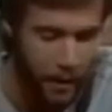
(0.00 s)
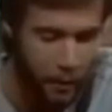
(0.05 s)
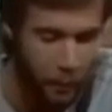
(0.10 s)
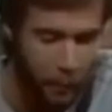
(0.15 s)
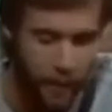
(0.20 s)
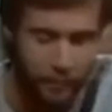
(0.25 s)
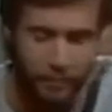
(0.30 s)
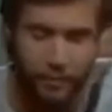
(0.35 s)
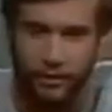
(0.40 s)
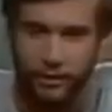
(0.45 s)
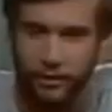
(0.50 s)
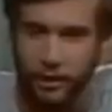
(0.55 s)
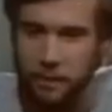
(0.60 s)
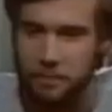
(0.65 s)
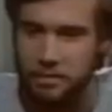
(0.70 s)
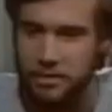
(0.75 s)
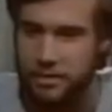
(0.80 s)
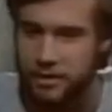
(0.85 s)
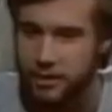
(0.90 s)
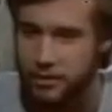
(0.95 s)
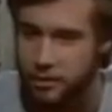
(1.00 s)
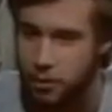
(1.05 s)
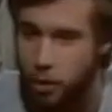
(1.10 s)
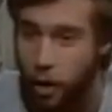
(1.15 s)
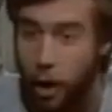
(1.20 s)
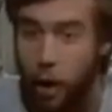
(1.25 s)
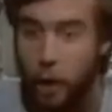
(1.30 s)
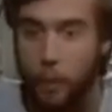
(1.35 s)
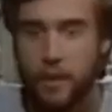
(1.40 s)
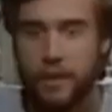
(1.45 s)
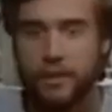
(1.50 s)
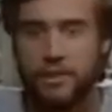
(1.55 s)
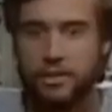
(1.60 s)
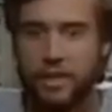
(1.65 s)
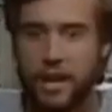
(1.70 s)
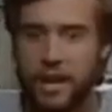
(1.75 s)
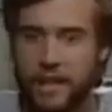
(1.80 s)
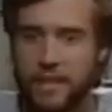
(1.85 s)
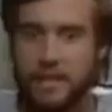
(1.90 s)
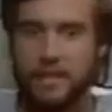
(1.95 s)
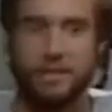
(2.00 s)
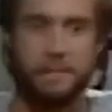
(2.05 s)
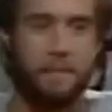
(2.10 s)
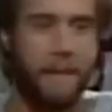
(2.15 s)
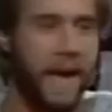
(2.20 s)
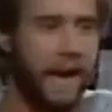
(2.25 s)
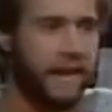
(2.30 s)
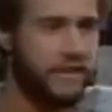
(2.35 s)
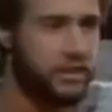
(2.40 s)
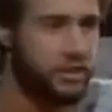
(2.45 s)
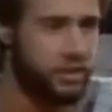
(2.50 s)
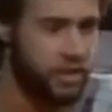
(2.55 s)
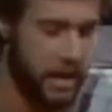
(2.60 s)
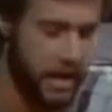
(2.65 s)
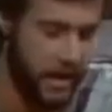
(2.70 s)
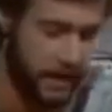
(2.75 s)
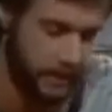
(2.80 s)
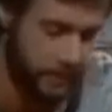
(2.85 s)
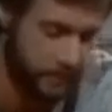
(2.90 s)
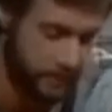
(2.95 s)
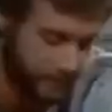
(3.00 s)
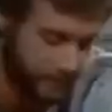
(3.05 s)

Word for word: no matter what the subject is, you always change it back to Channing.